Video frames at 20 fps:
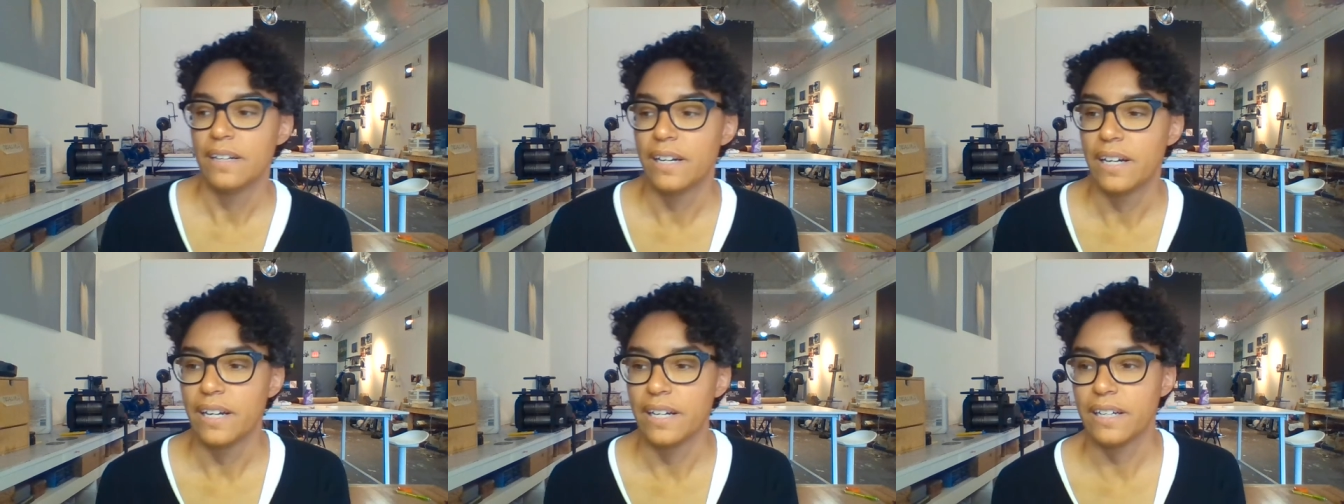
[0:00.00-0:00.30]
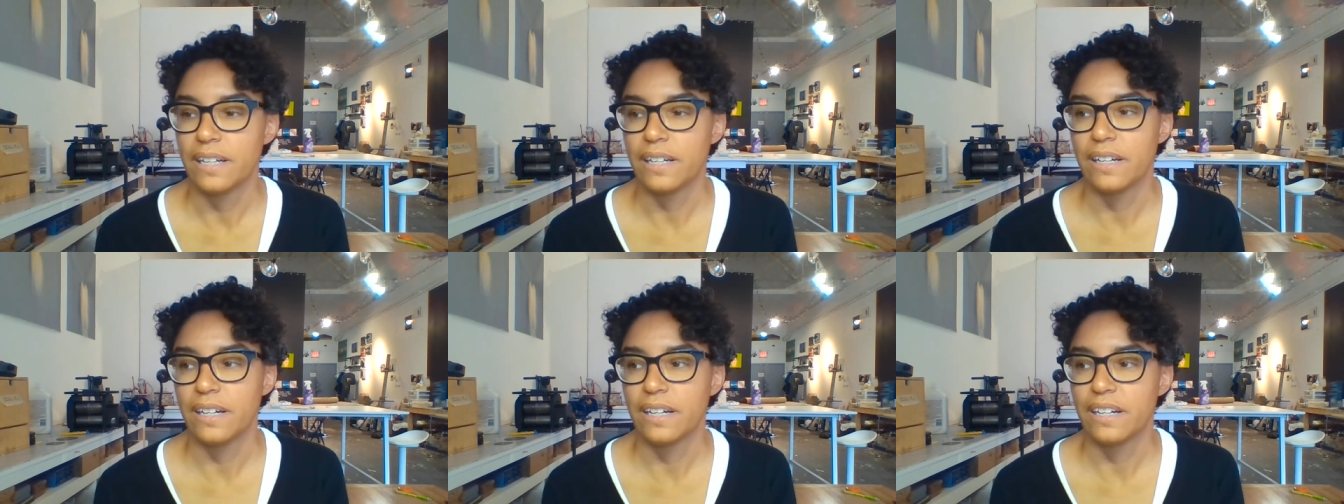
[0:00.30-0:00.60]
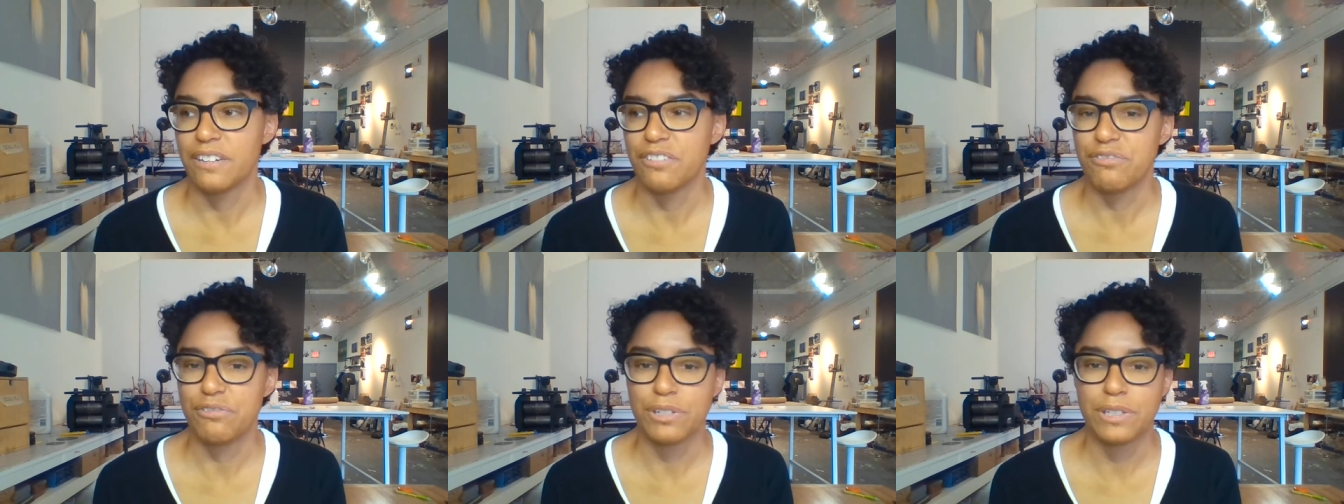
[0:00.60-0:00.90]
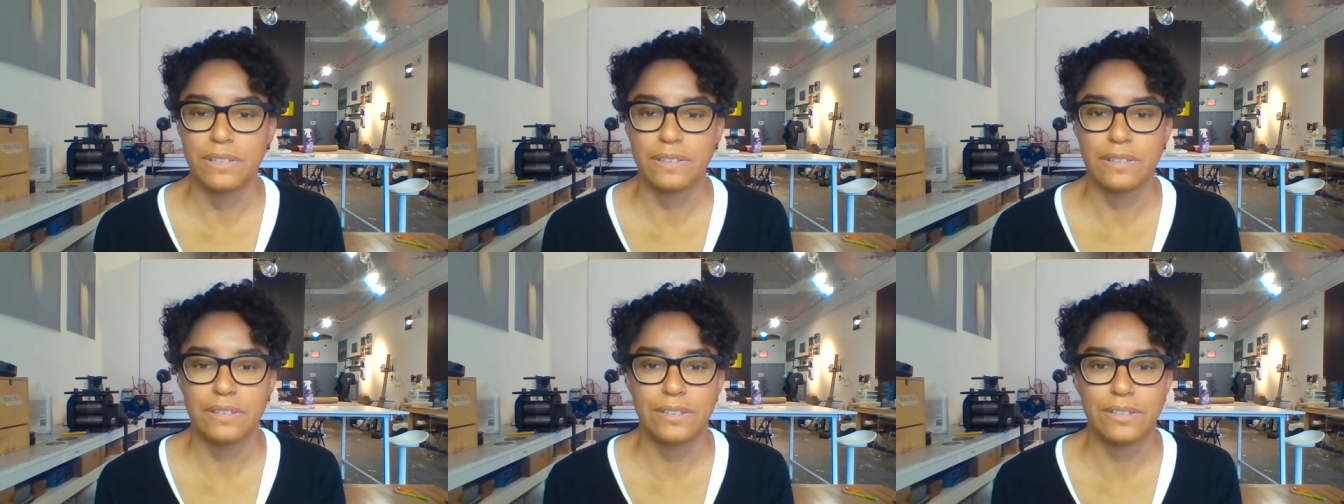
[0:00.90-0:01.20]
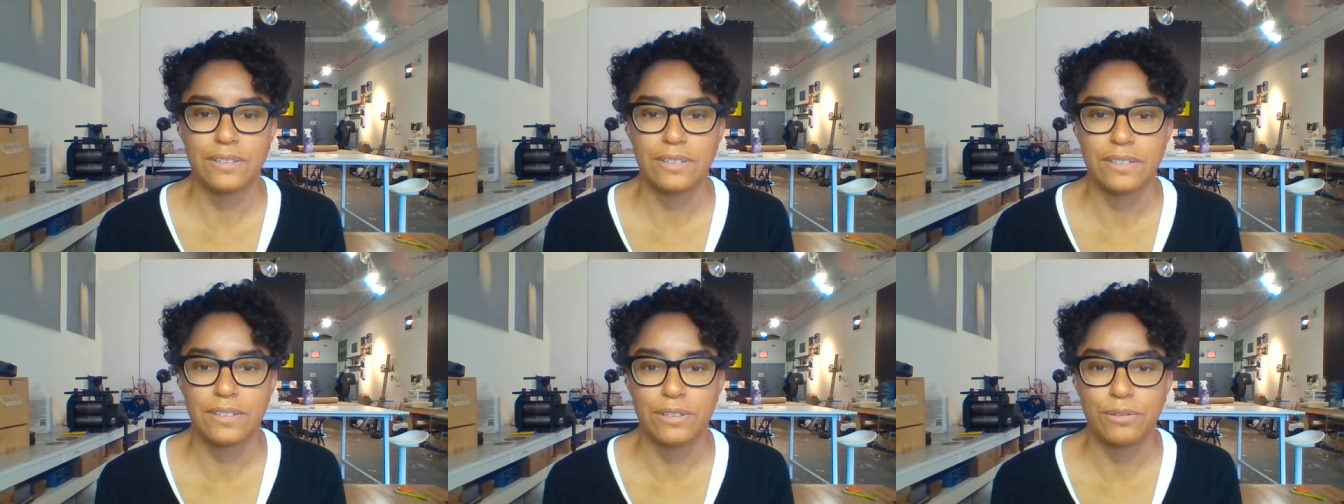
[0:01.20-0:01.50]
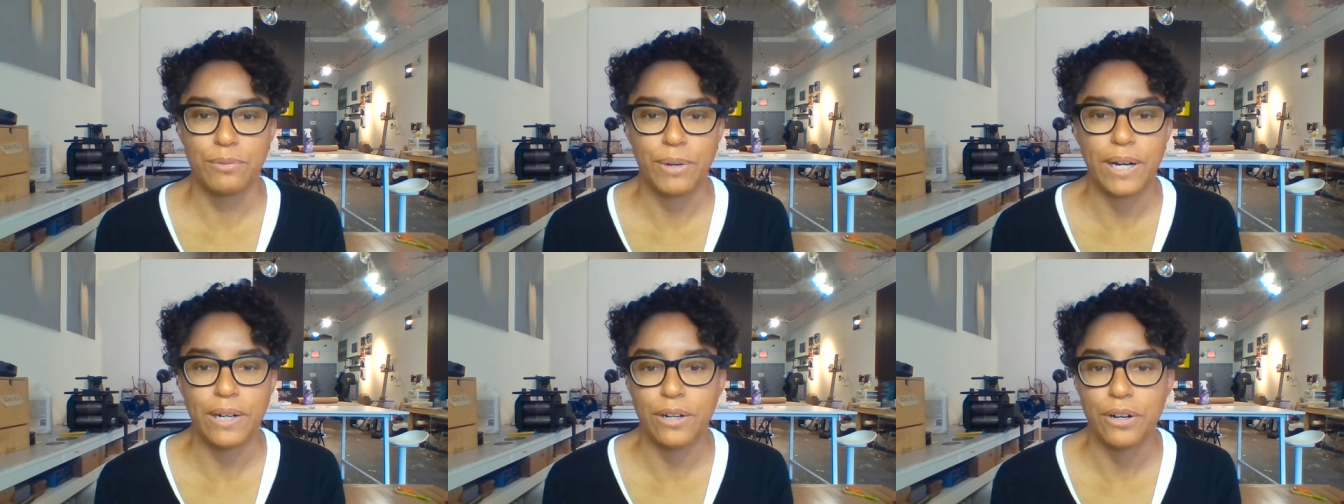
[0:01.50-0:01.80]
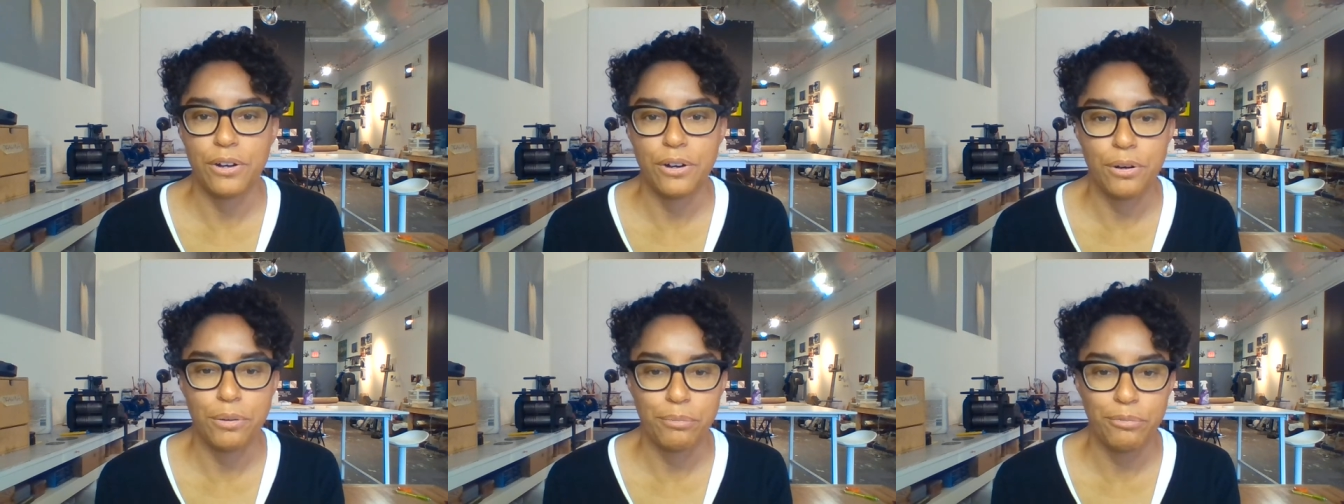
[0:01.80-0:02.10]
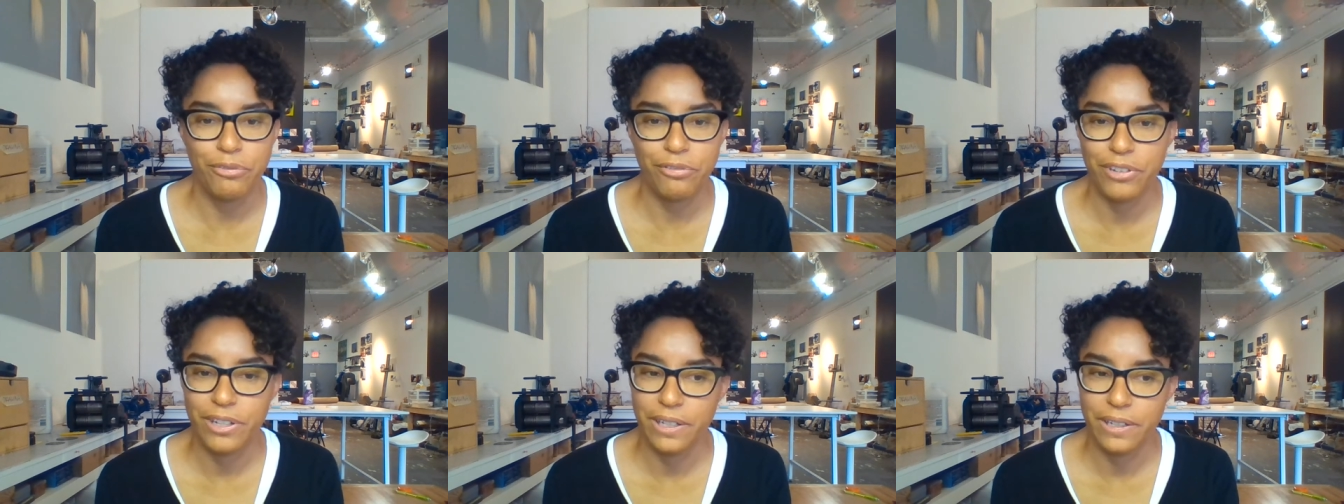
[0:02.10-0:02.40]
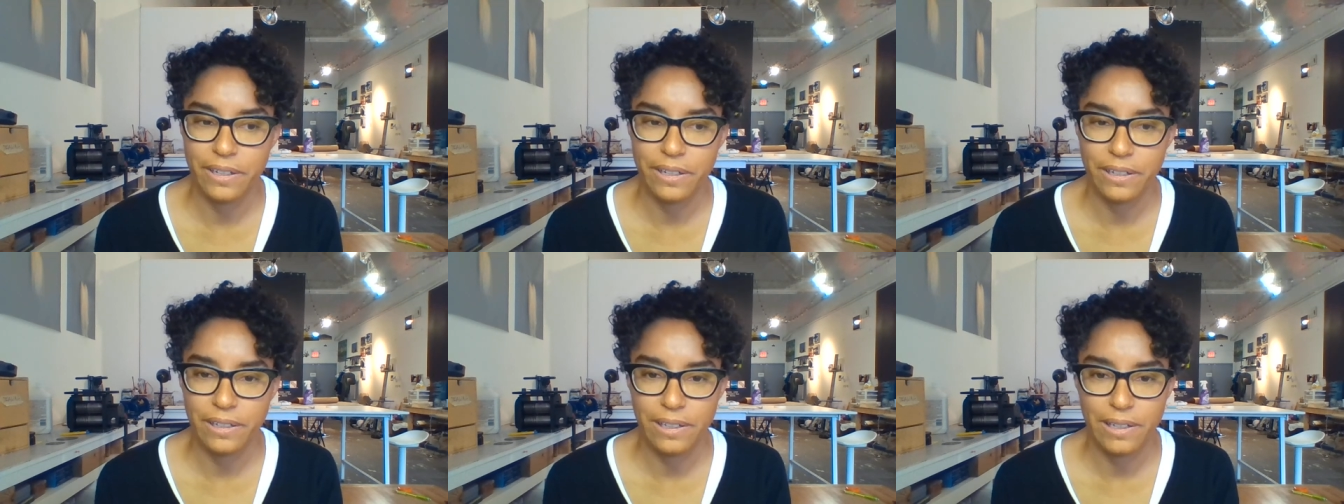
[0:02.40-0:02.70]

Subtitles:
I kind of went home feeling